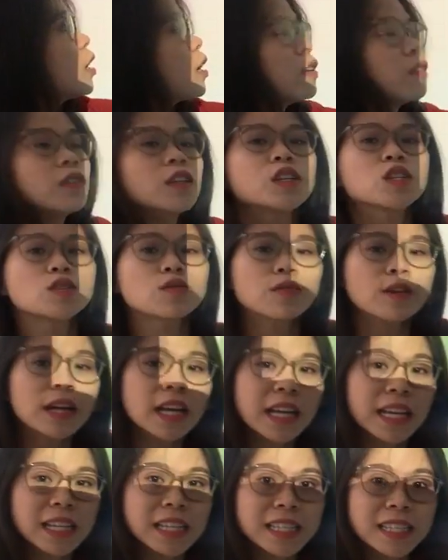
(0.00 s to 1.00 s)
the
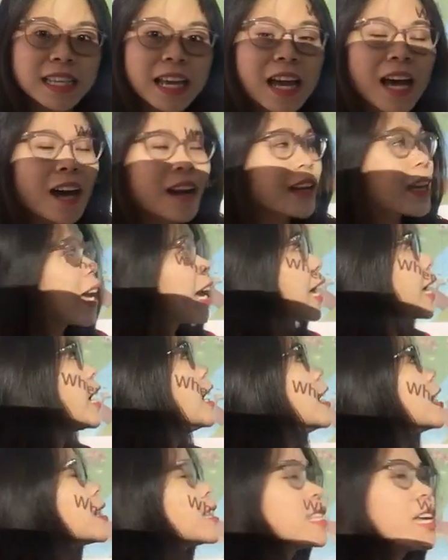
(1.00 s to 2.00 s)
trees. Okay,
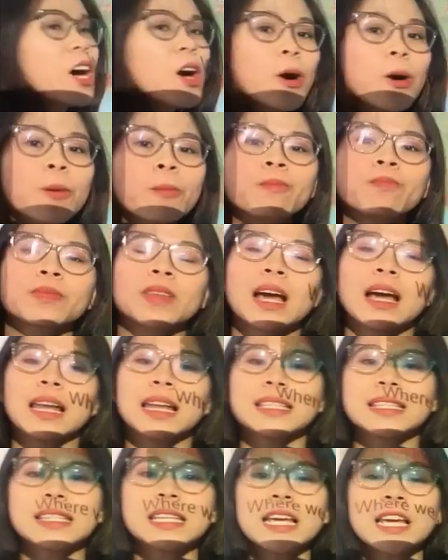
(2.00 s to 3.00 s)
so
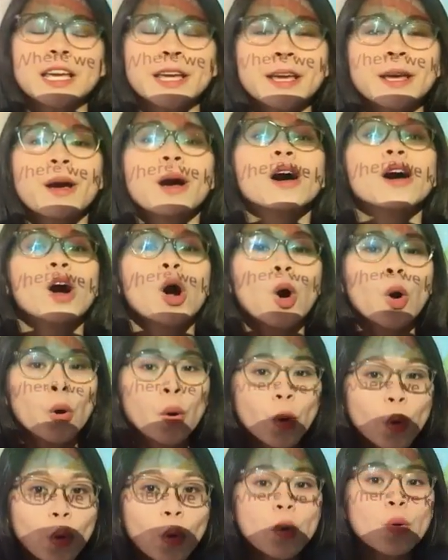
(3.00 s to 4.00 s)
let's see
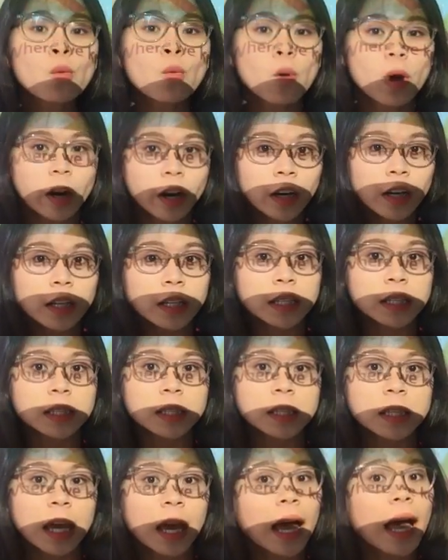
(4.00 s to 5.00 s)
who
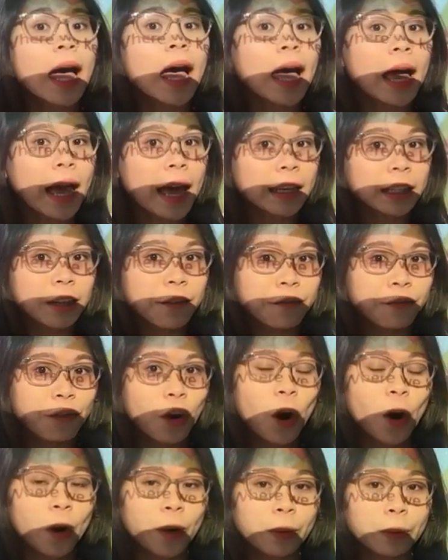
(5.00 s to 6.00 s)
works at the
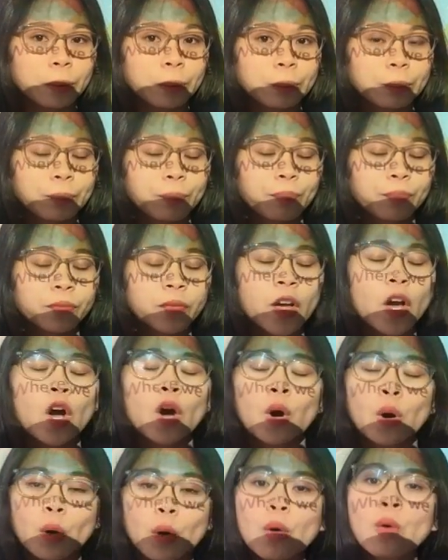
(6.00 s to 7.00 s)
farm.
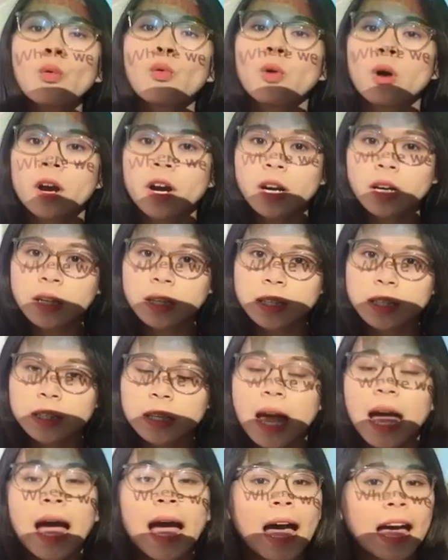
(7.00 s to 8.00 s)
Who works
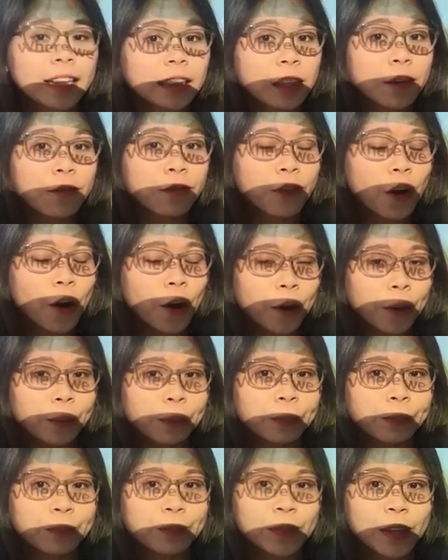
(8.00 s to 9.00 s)
at the
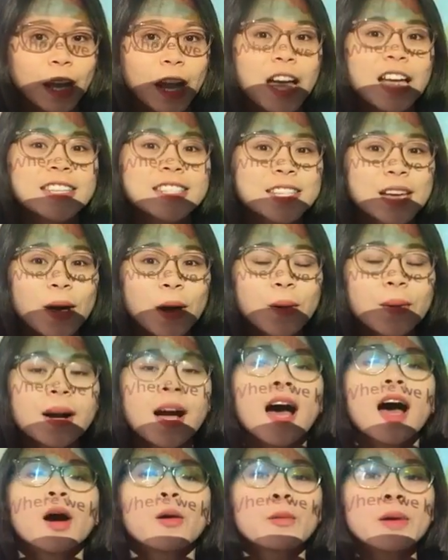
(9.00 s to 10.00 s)
farm? So
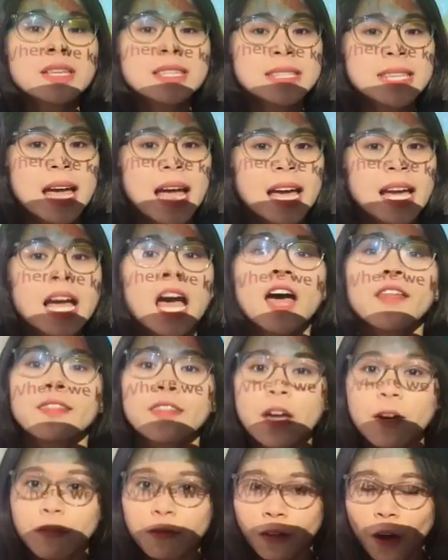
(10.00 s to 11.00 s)
we say
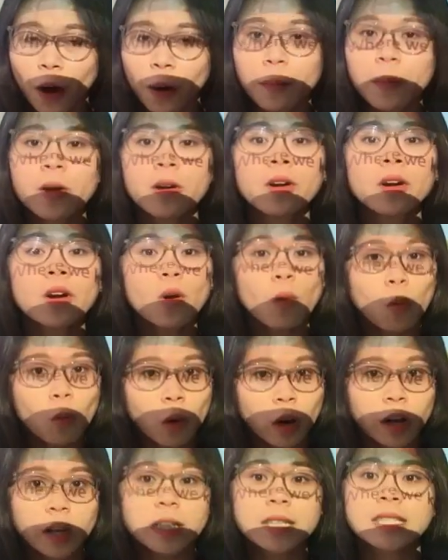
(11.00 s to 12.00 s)
the farmer
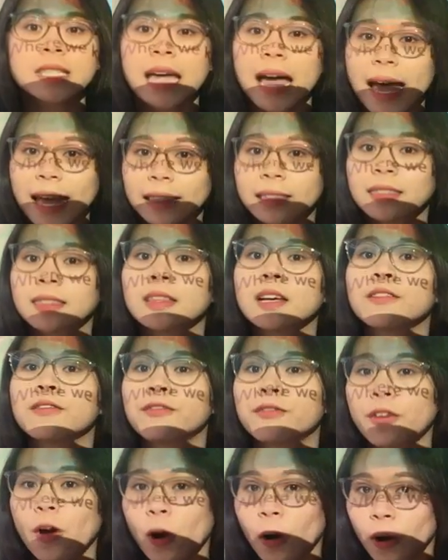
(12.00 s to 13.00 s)
works at the
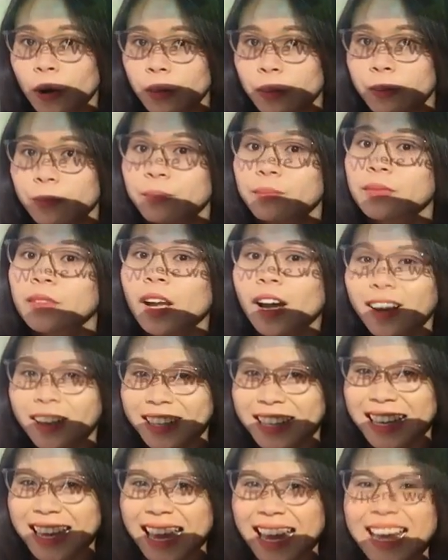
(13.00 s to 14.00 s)
farm.
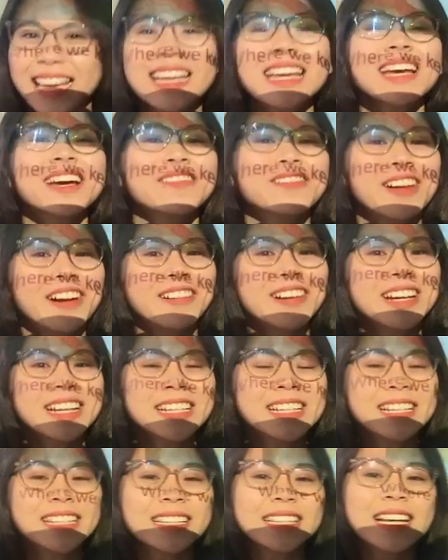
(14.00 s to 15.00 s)
Okay, very
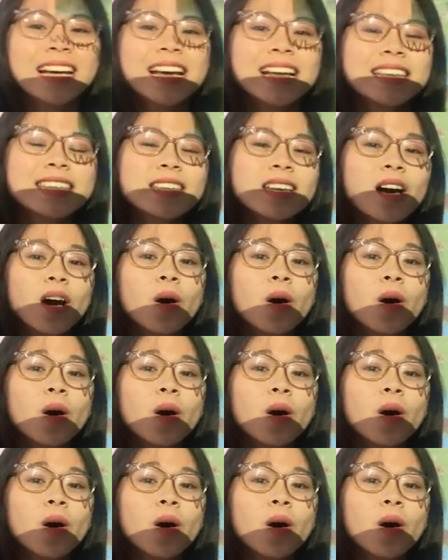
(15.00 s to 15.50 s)
good. So